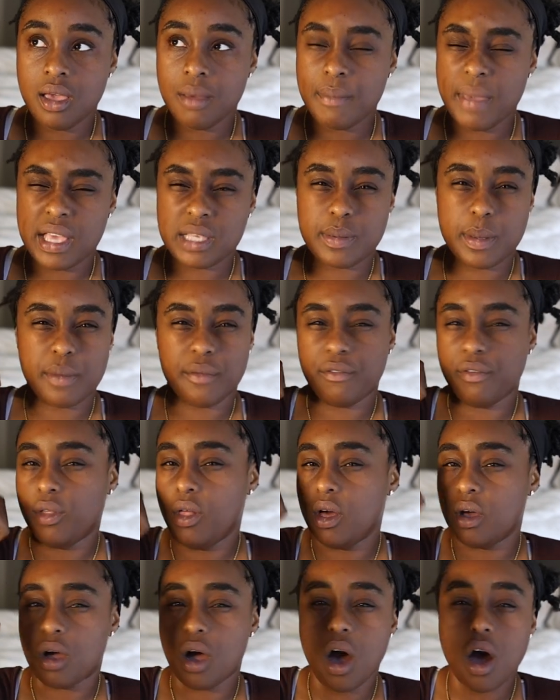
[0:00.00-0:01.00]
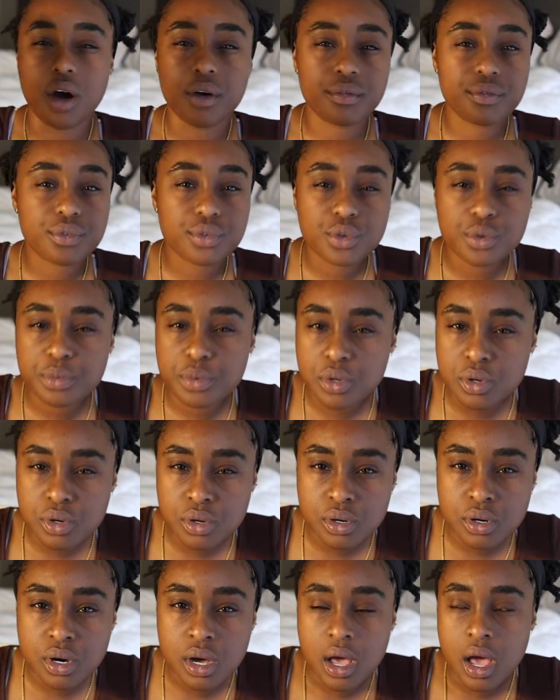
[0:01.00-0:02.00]
makes people feel
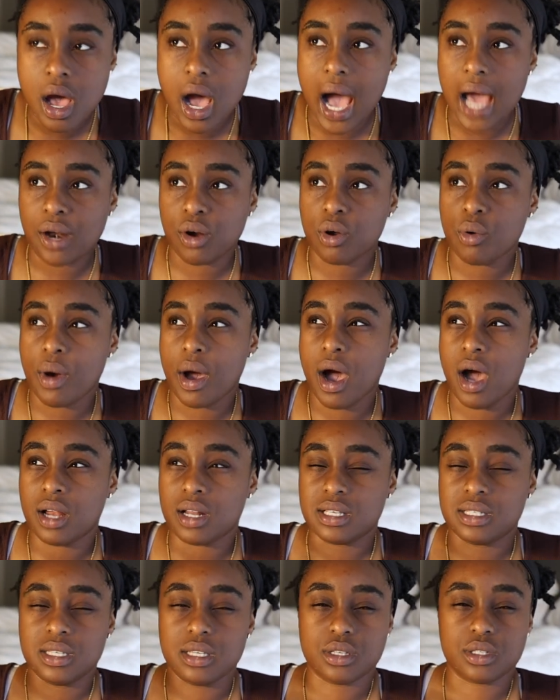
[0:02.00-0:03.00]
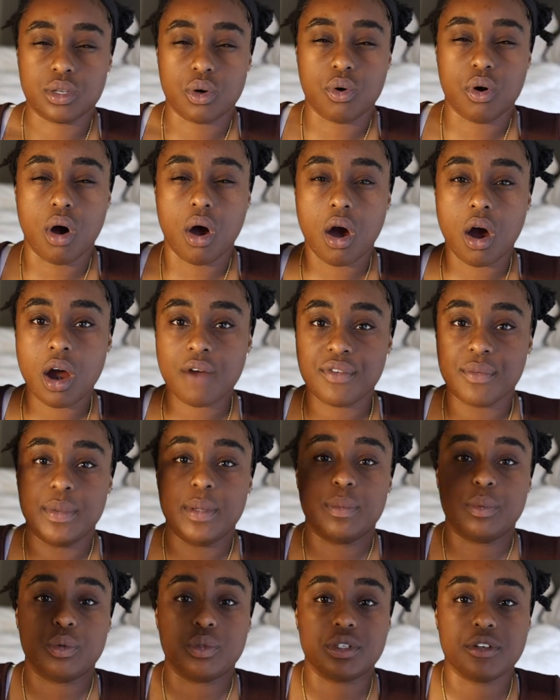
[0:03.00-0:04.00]
uncomfortable. I don't know why honesty is so hard for
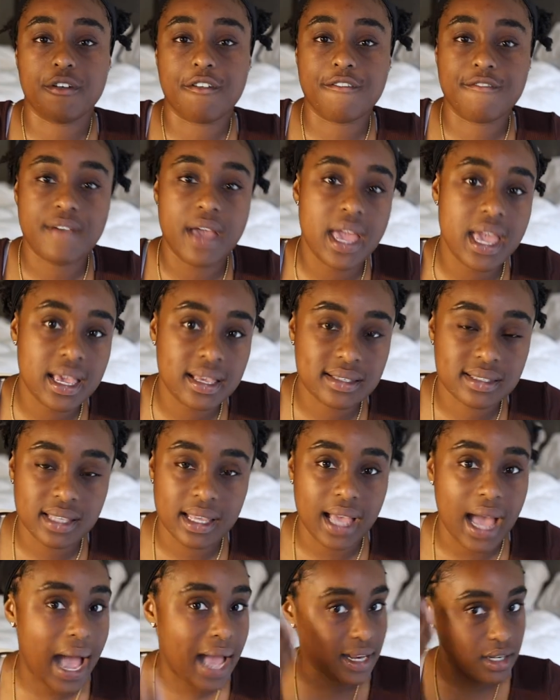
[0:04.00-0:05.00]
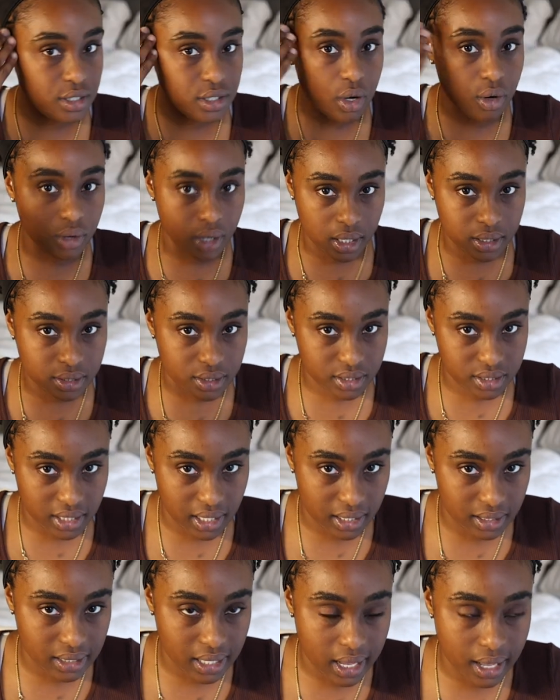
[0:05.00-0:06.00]
people to face. Like, I don't
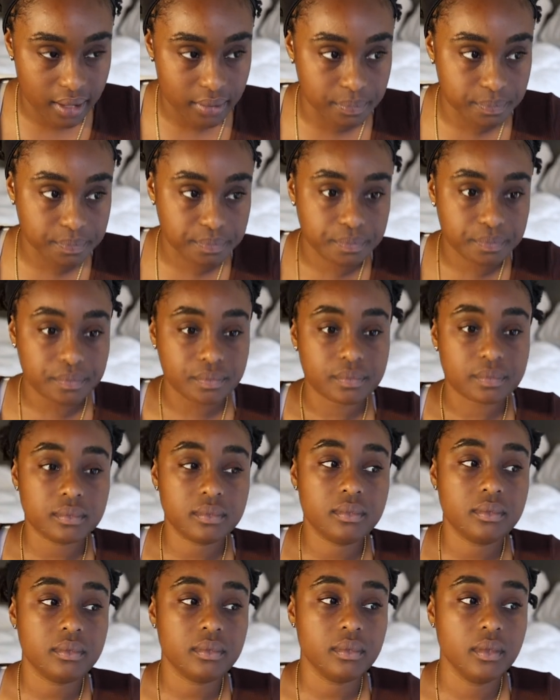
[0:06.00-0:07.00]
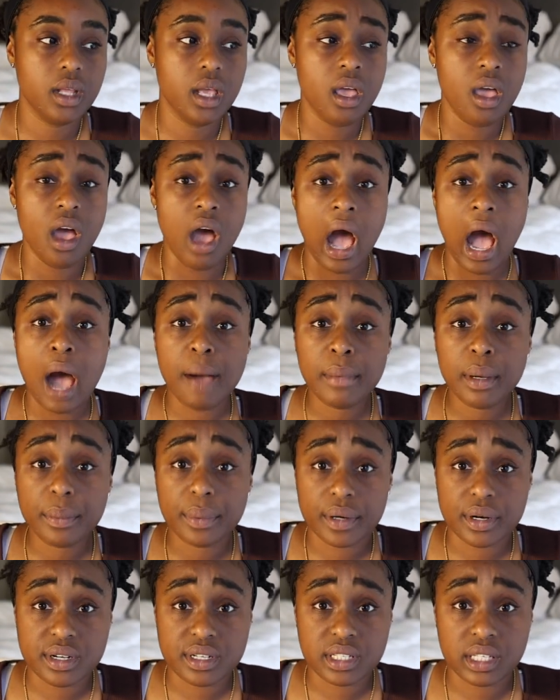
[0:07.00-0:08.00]
understand that. I'm a
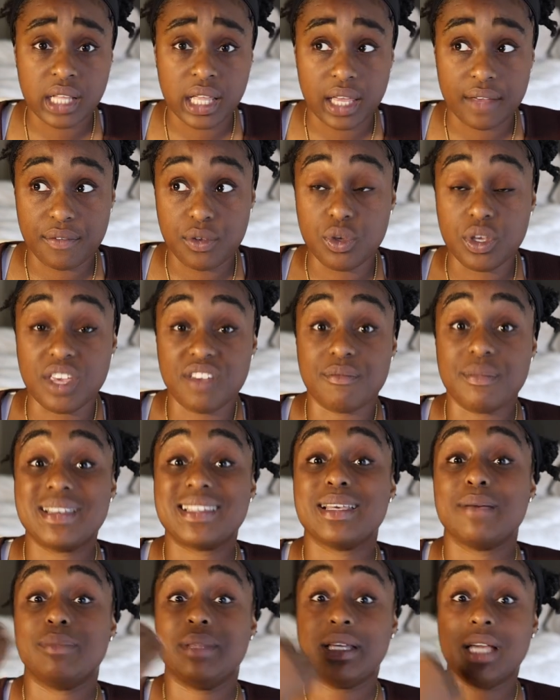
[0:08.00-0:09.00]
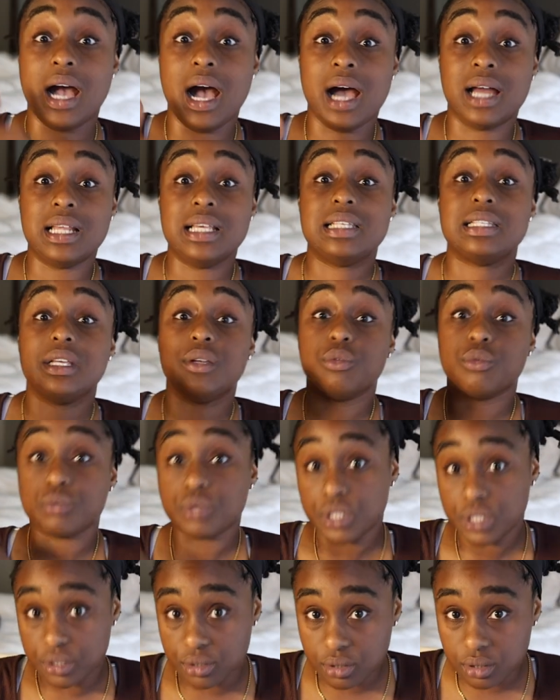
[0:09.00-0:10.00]
person, like, if you give me something honest and
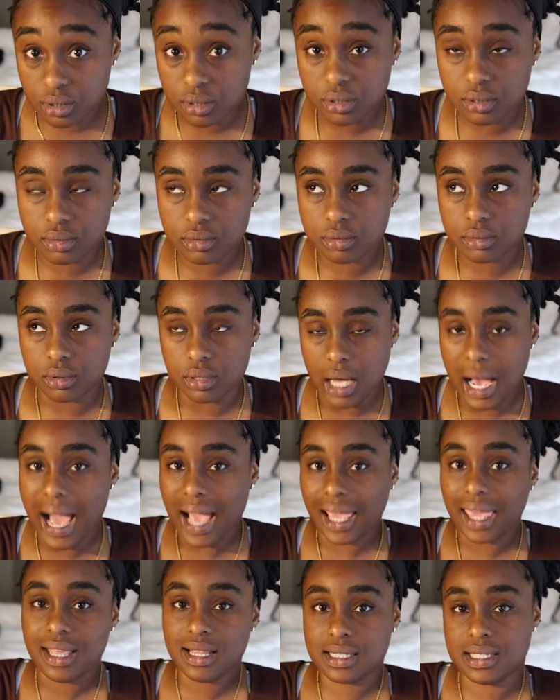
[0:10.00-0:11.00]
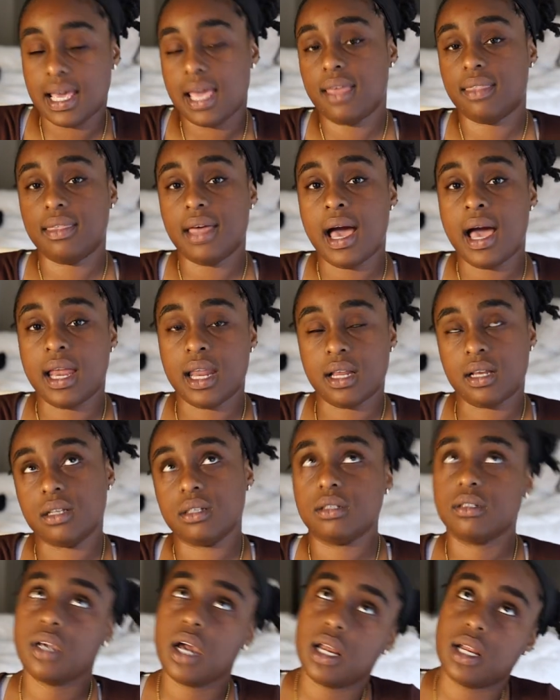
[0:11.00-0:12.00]
real, I can take that
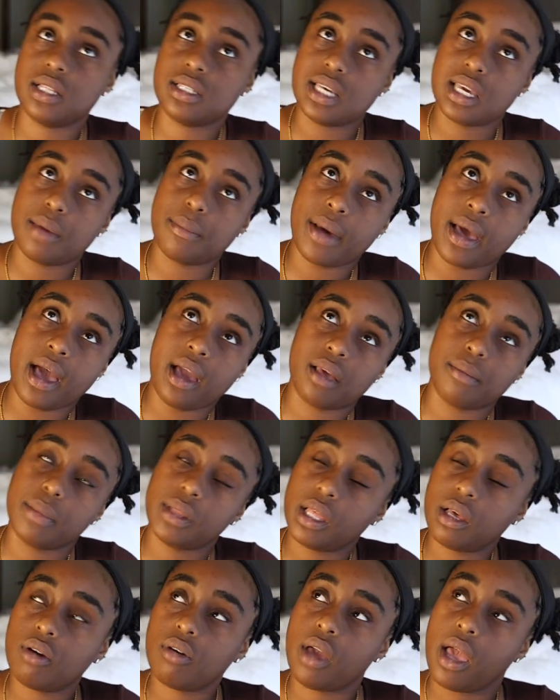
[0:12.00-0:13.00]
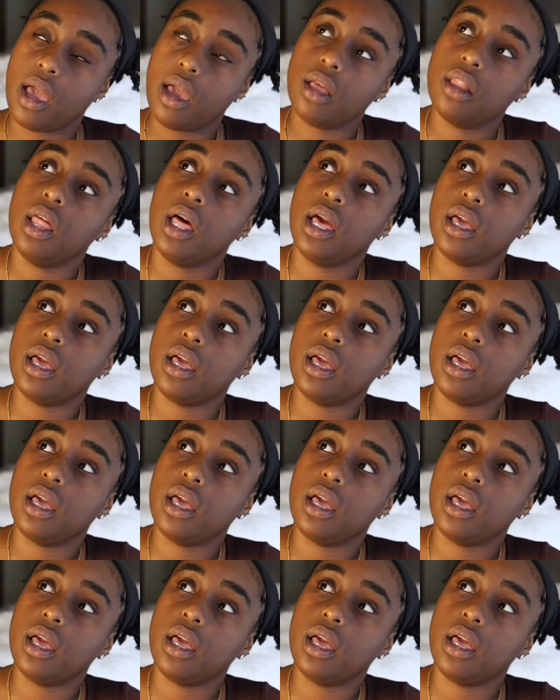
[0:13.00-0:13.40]
and kind of take it back and be like, okay,